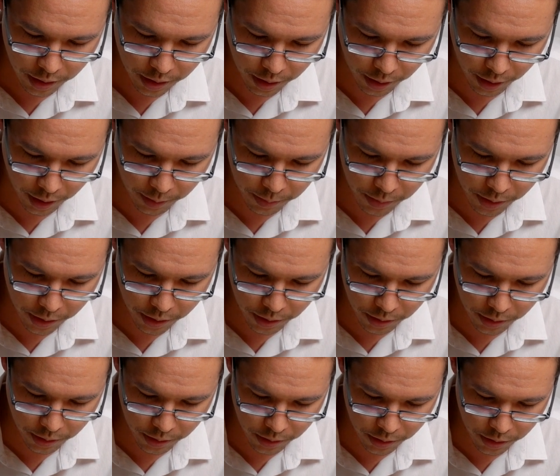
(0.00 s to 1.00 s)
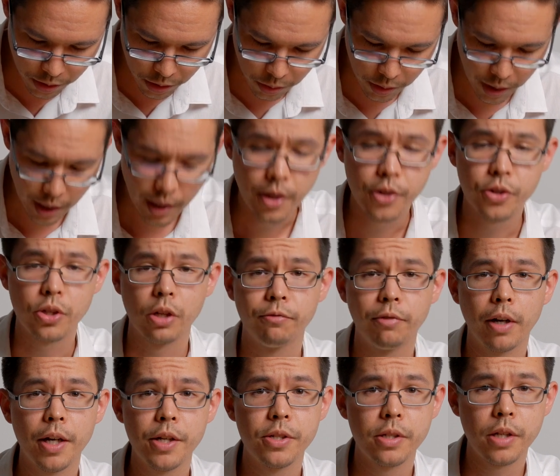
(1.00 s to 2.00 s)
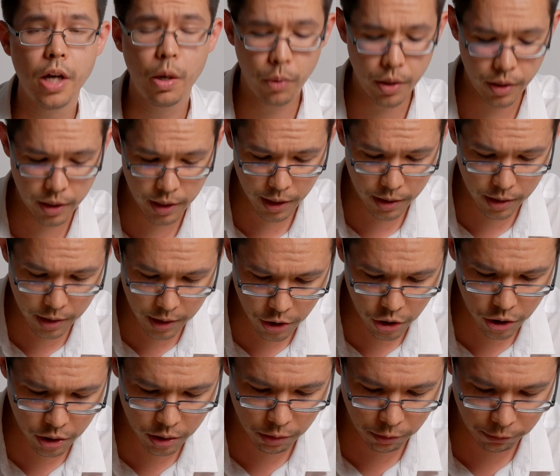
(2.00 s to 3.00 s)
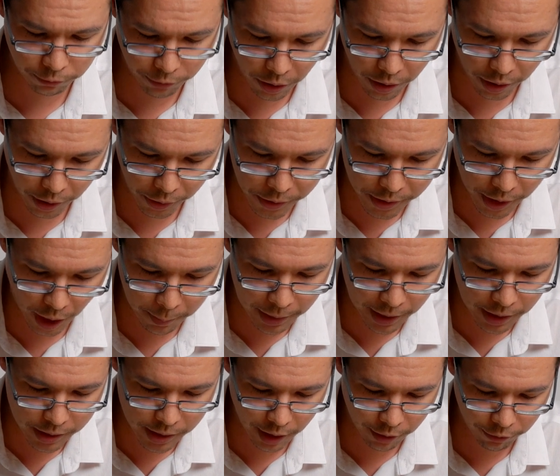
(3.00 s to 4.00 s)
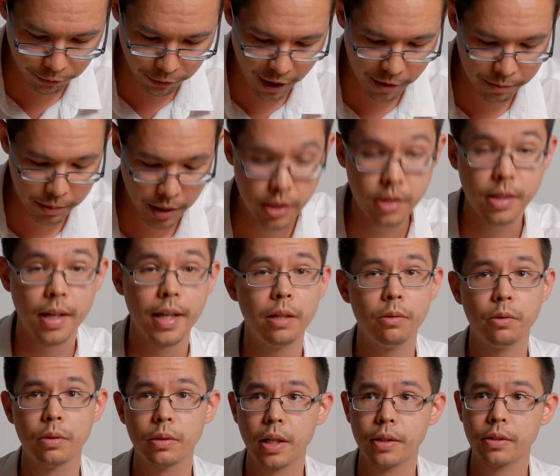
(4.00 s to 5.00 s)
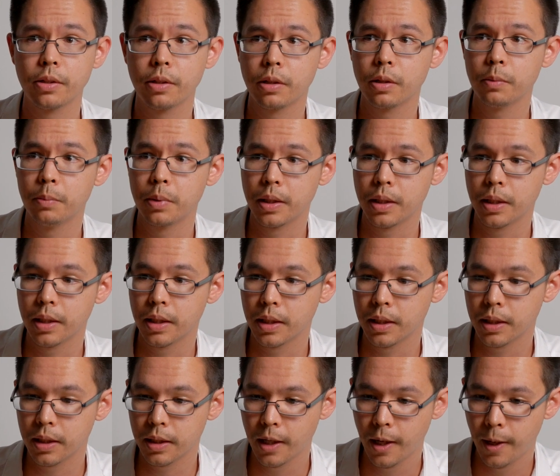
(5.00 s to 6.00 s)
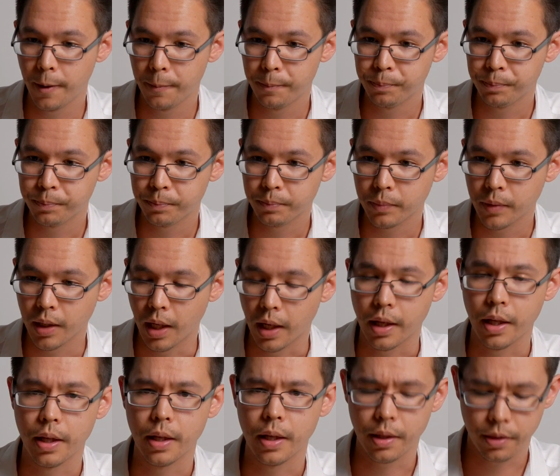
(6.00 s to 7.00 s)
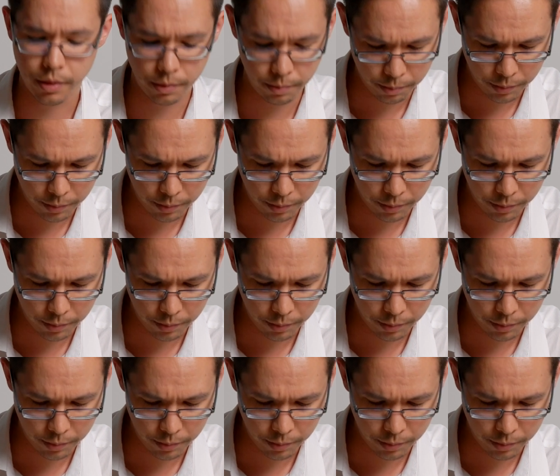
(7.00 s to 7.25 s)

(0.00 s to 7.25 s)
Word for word: times two. So if I start with the addition first, that means that five plus eight, well, that's gotta be uh,